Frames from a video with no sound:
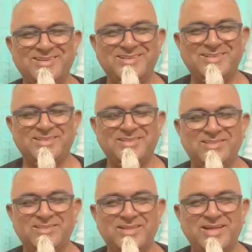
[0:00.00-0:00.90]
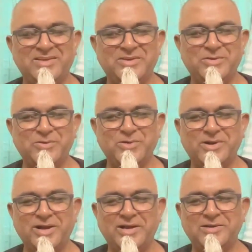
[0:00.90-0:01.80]
Bye bye. So
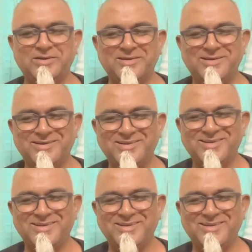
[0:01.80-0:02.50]
Thank grateful, you. Pastor. May